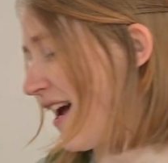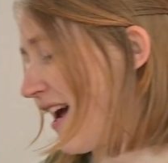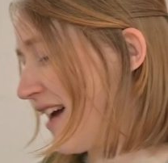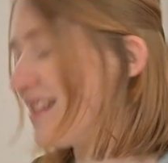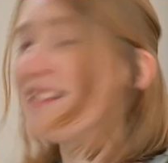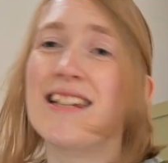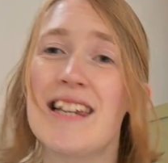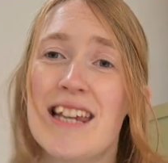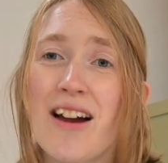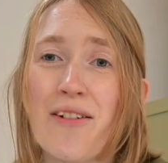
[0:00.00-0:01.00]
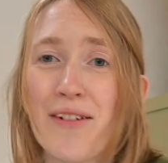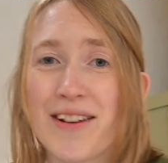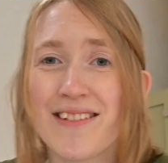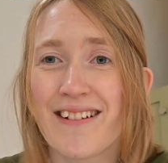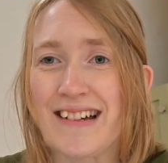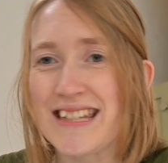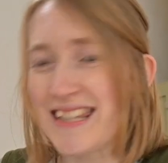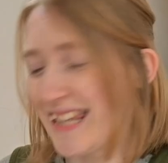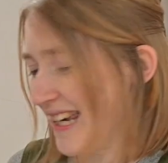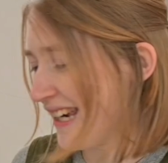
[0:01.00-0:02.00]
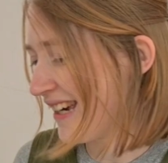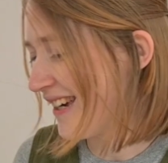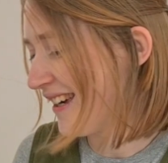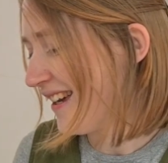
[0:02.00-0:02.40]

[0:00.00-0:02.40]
and see what you guys think.